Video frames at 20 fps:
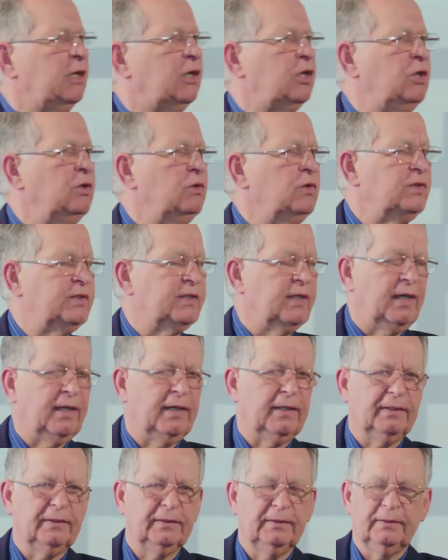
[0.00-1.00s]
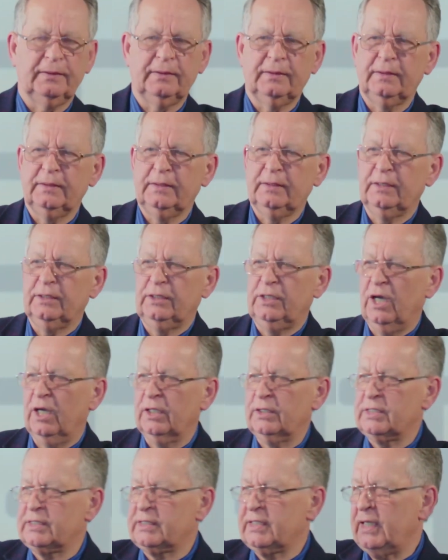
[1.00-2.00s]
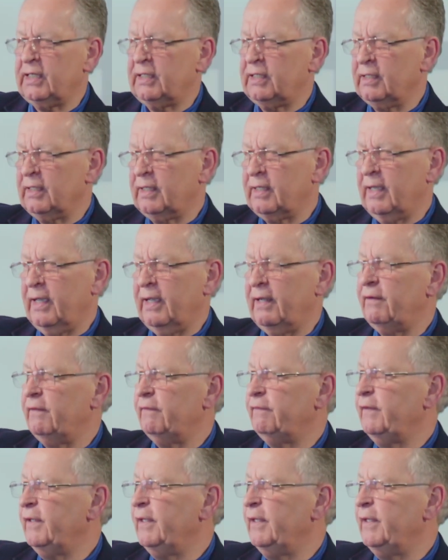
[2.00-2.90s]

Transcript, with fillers: accuser, God's taking care of